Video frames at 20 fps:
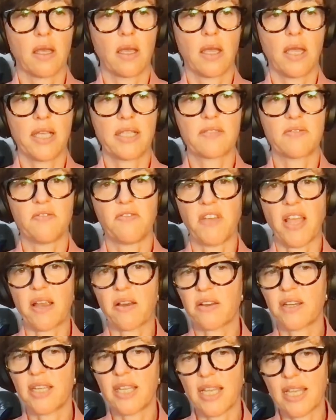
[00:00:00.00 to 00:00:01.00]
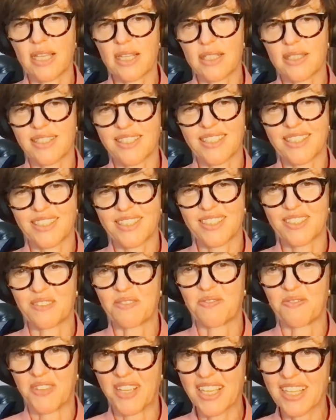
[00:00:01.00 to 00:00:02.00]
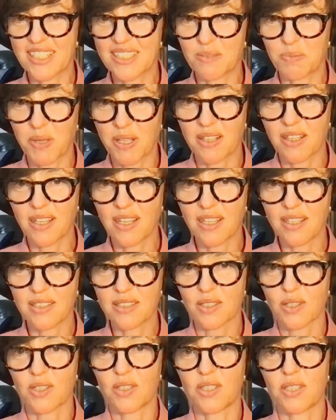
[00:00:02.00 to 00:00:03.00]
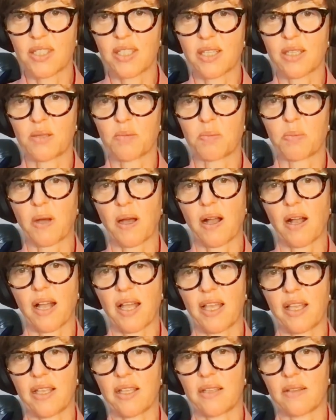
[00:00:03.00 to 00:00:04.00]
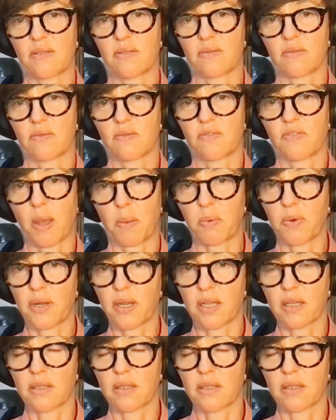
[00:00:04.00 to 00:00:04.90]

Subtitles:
It's very easy to fix peeling. So you can buy fabric